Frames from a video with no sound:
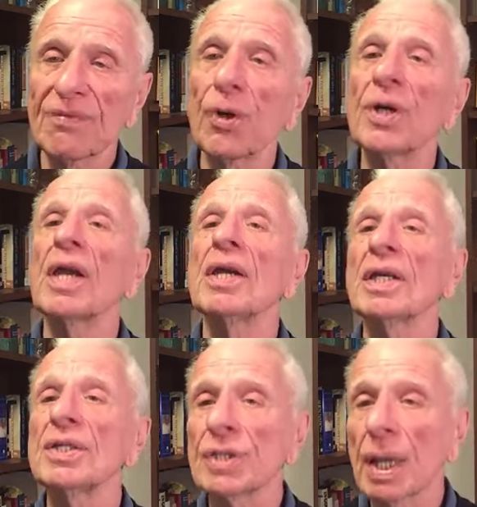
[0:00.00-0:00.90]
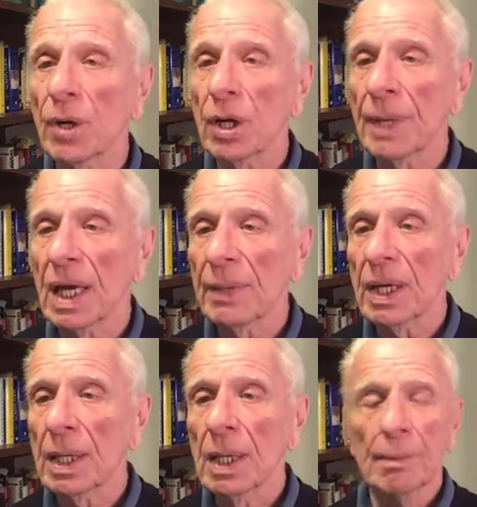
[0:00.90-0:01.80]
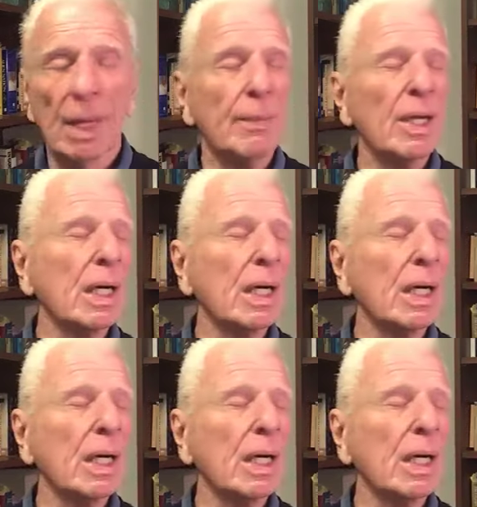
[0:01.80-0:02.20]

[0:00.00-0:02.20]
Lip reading: for an Indian summer, maybe a